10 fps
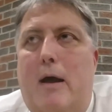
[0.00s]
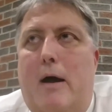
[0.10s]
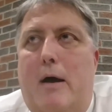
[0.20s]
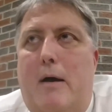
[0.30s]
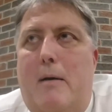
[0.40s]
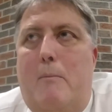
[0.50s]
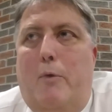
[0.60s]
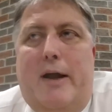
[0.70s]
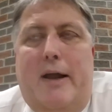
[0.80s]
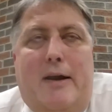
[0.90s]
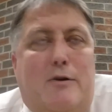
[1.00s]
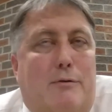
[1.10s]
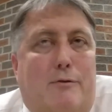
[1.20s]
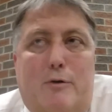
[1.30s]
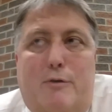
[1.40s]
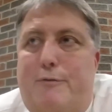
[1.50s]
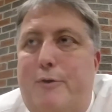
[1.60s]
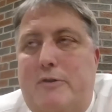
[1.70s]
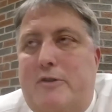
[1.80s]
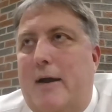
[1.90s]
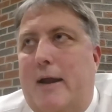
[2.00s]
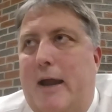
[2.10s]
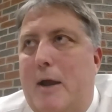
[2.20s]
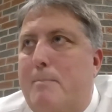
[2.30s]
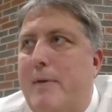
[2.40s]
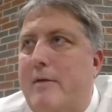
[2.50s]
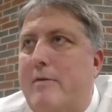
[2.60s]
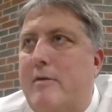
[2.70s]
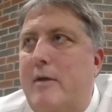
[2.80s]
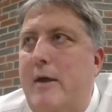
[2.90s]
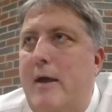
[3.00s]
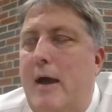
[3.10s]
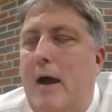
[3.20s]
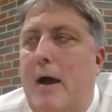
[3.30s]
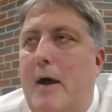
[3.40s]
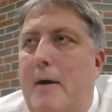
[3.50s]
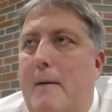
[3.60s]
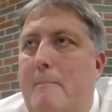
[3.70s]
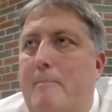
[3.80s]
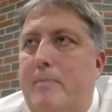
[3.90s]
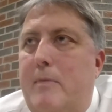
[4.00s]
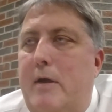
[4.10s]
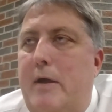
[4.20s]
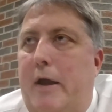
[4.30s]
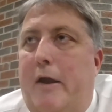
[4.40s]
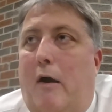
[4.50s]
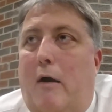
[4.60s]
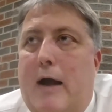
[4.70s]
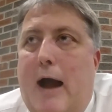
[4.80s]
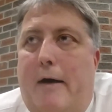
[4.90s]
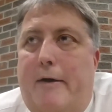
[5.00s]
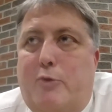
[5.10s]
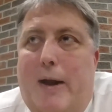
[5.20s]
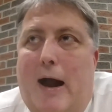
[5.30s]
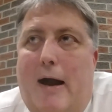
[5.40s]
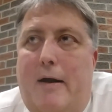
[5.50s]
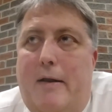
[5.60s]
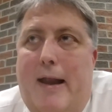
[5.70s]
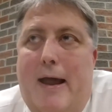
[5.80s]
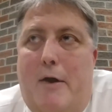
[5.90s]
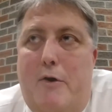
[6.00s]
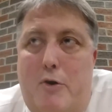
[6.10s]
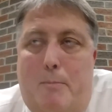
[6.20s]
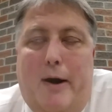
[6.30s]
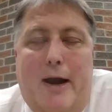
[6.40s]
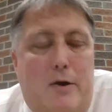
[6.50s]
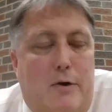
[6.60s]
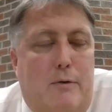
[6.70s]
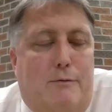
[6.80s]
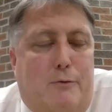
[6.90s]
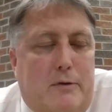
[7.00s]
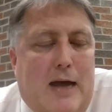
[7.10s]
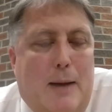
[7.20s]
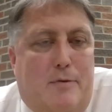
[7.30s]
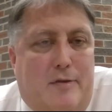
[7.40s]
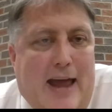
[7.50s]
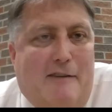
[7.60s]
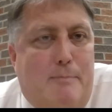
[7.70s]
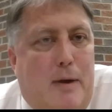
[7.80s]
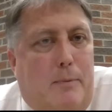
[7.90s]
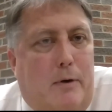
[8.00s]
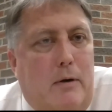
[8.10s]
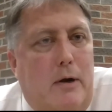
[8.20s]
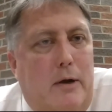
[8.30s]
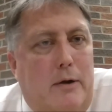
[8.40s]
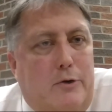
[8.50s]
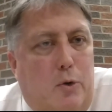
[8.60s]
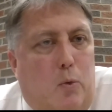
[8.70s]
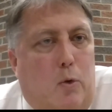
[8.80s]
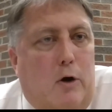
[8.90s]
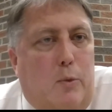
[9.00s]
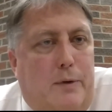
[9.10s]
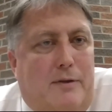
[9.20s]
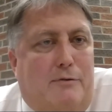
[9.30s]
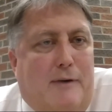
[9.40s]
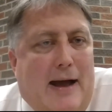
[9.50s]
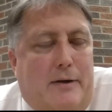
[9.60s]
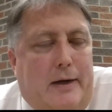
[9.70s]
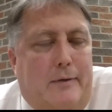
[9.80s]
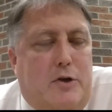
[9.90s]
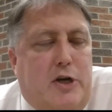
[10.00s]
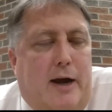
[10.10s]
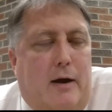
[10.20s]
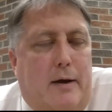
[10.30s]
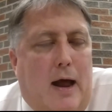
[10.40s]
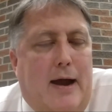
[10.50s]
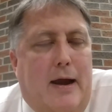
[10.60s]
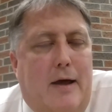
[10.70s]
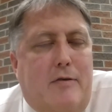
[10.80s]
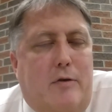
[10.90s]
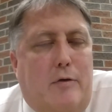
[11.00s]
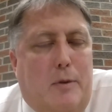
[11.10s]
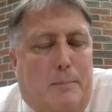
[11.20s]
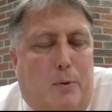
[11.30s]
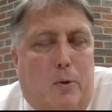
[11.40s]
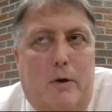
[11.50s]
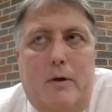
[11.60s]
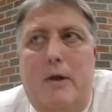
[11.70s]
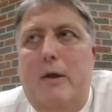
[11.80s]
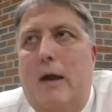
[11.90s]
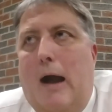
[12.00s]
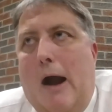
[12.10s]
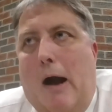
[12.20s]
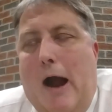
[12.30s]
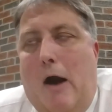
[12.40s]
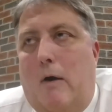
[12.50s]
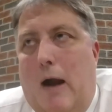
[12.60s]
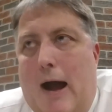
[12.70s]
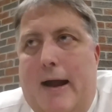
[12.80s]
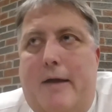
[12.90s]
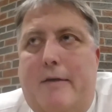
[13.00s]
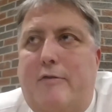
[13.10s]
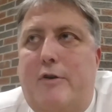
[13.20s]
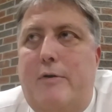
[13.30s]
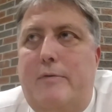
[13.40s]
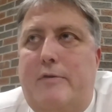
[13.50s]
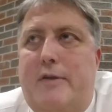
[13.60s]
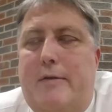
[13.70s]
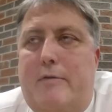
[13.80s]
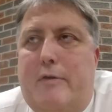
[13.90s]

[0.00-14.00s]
We're getting diverse foods on campus. In our college, we hired a brand new full-time staff member to work with the faculty and the chair in IS to support our IS students. And